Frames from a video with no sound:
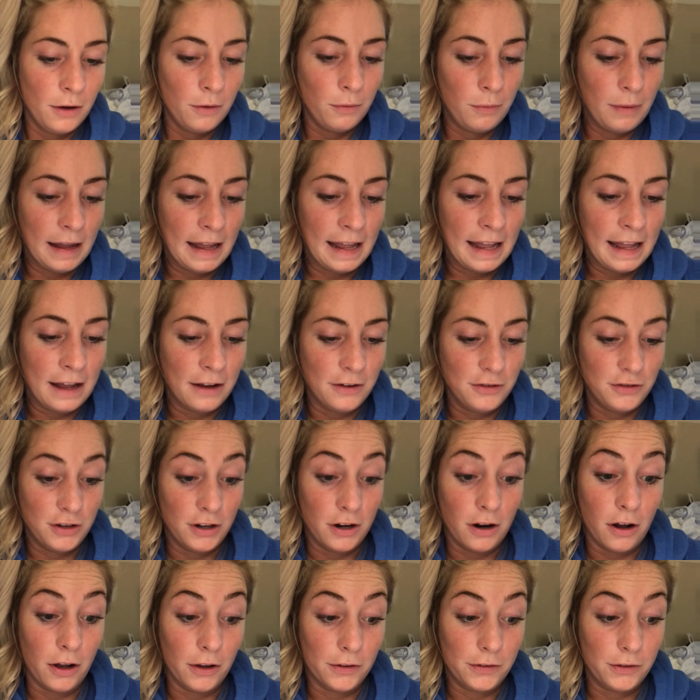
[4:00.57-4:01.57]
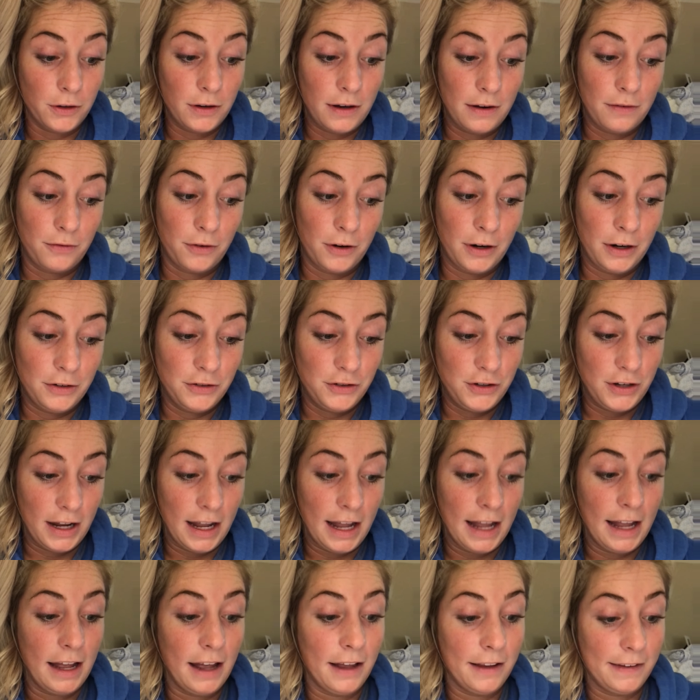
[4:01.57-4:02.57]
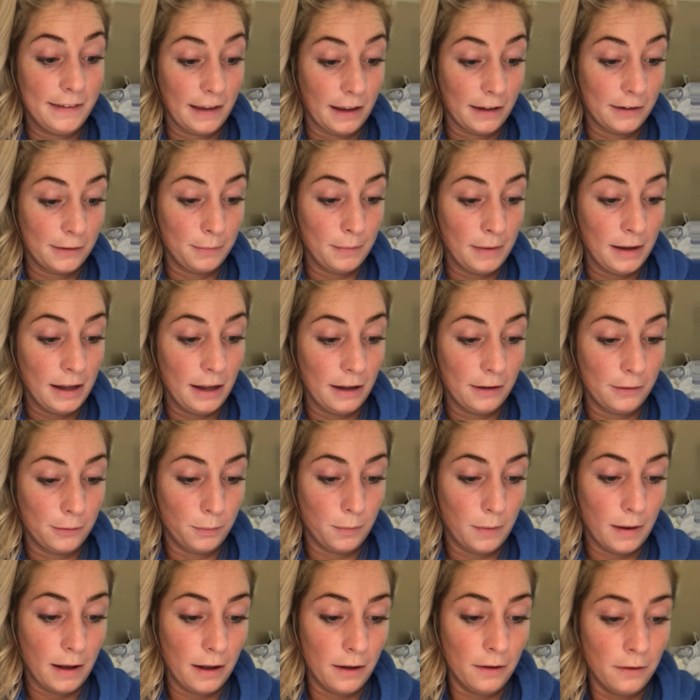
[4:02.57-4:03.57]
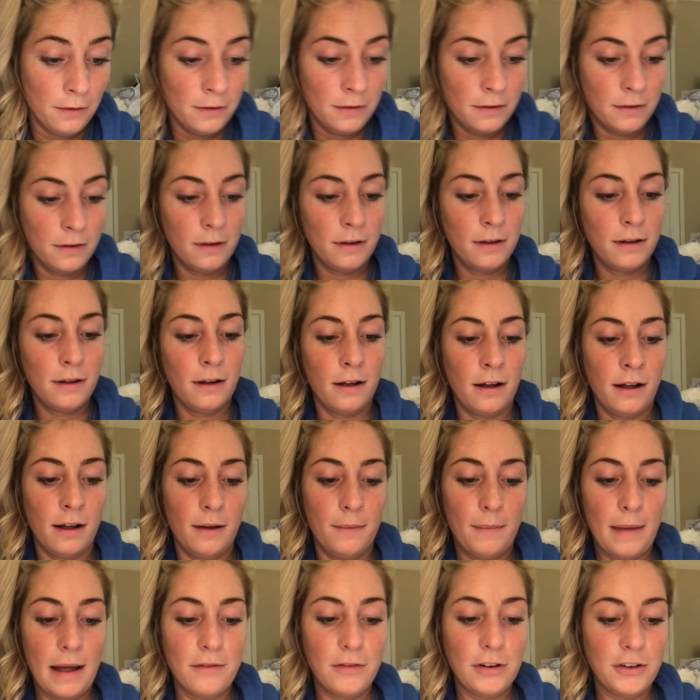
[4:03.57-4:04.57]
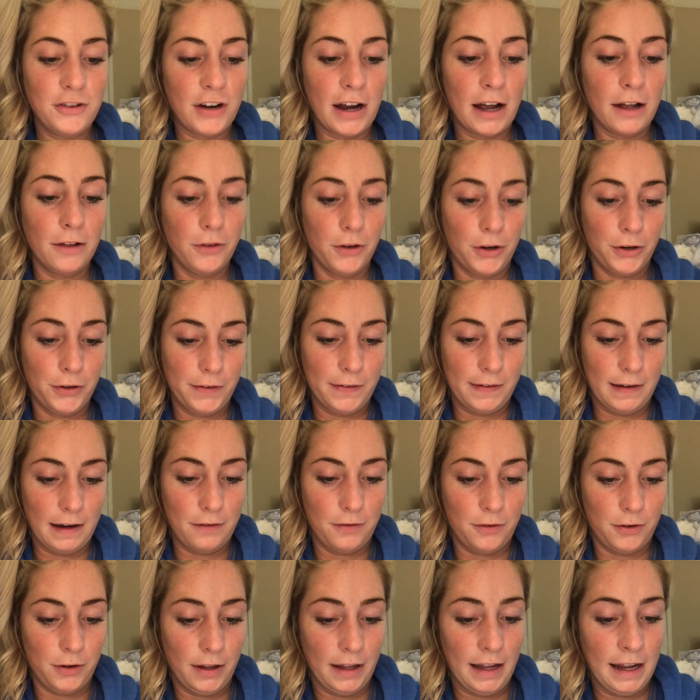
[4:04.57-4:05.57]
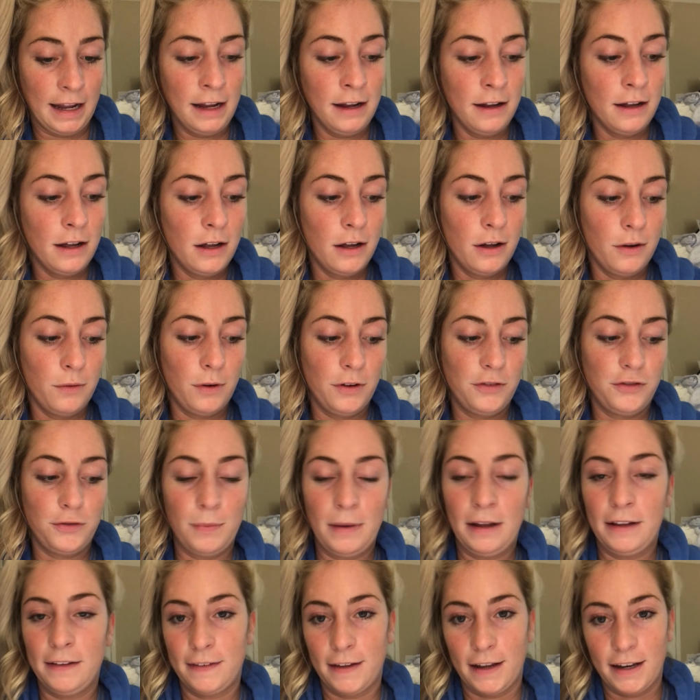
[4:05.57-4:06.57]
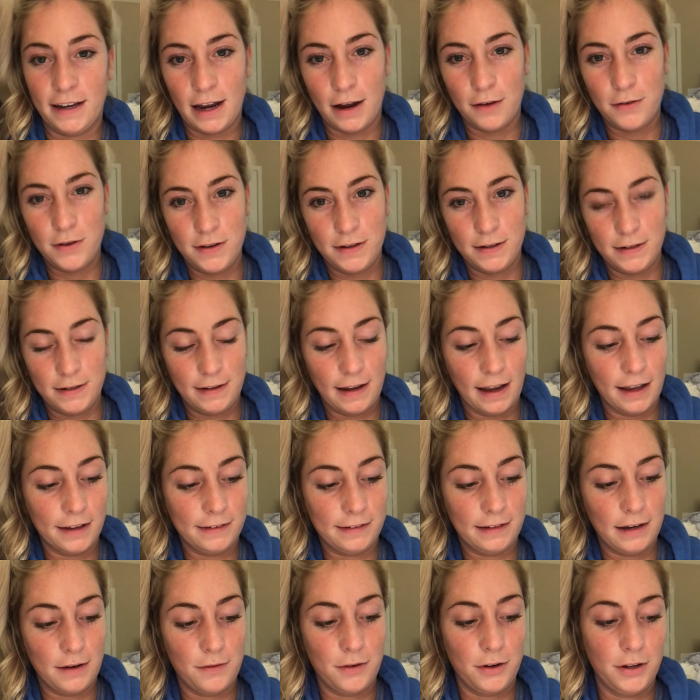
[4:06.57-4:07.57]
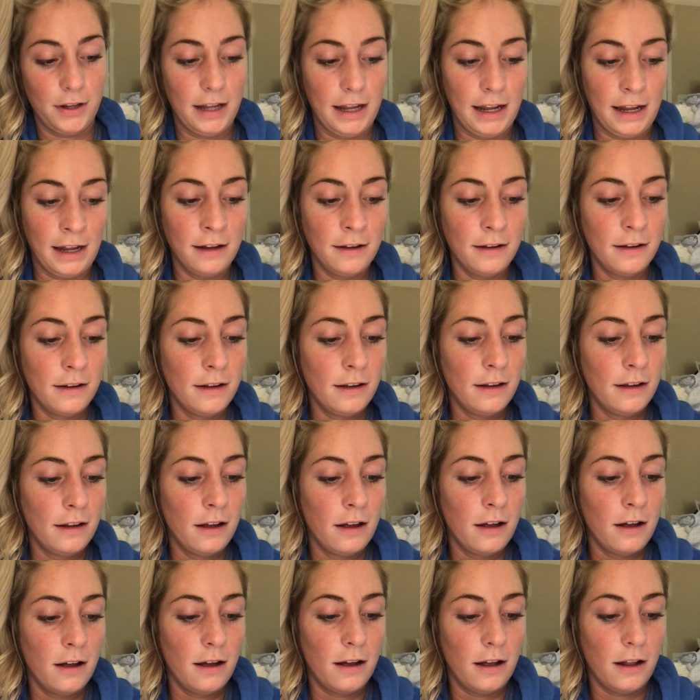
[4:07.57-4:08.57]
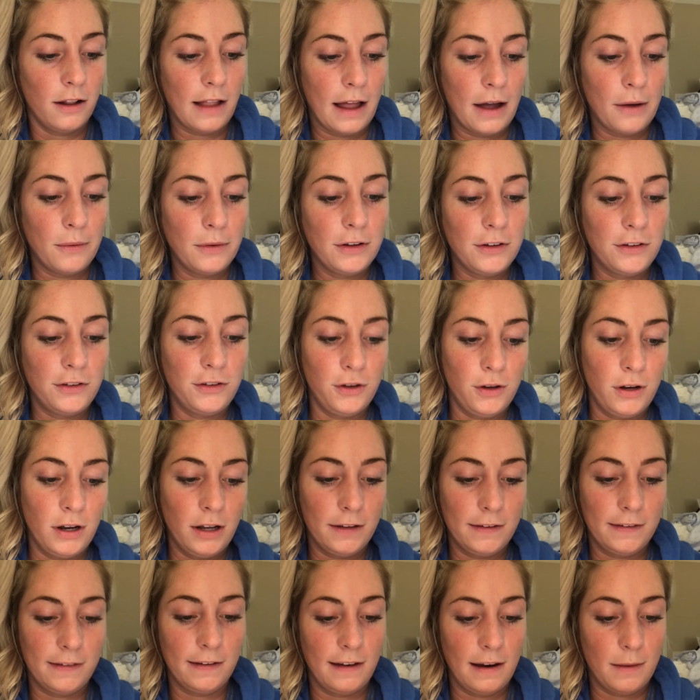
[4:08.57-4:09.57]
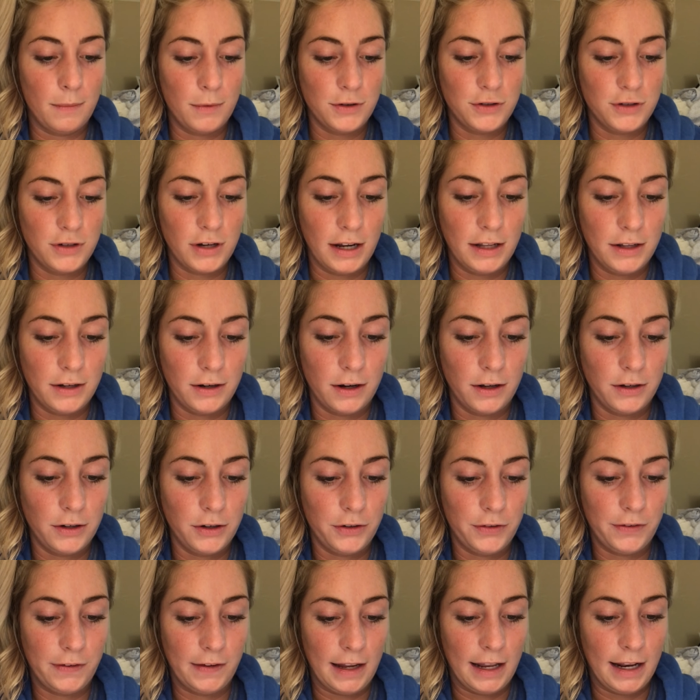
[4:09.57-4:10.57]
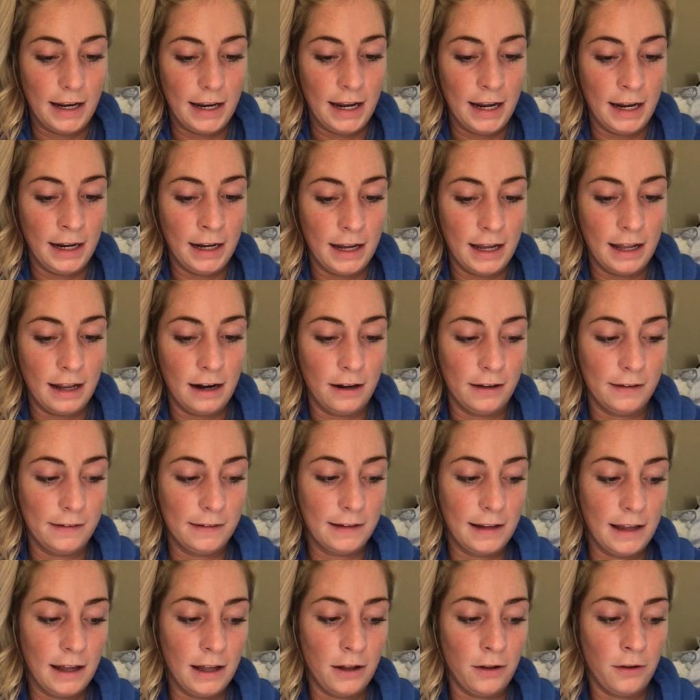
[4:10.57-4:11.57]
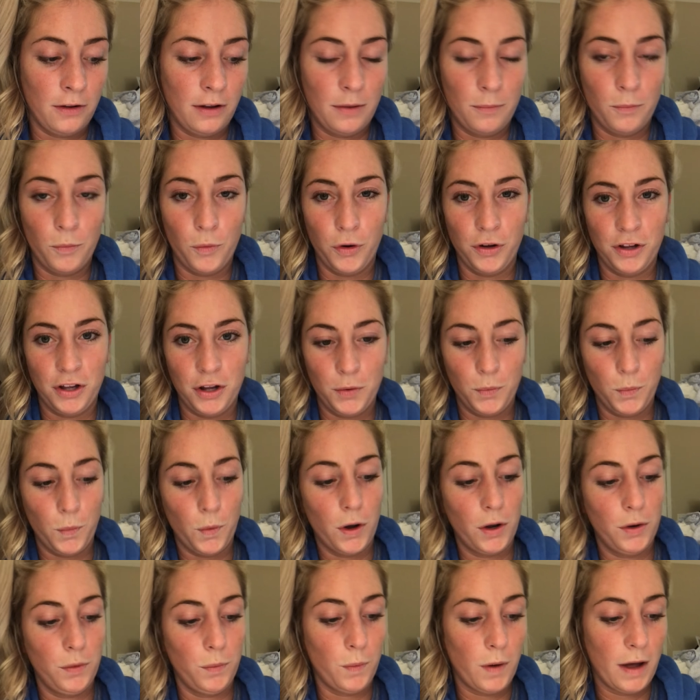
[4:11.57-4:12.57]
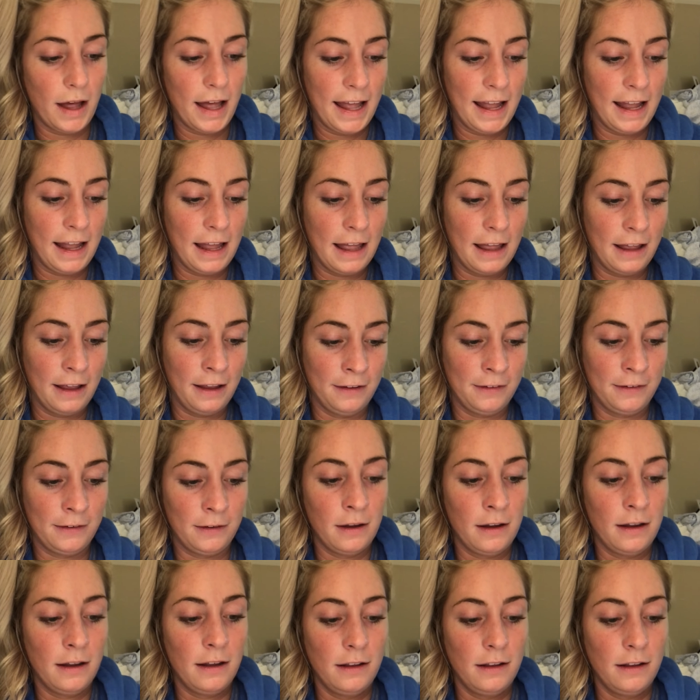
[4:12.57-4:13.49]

we should also differentiate assessment as well. Every child learns differently, which means they test differently. Allowing students to demonstrate their understanding and a skill in more than one way is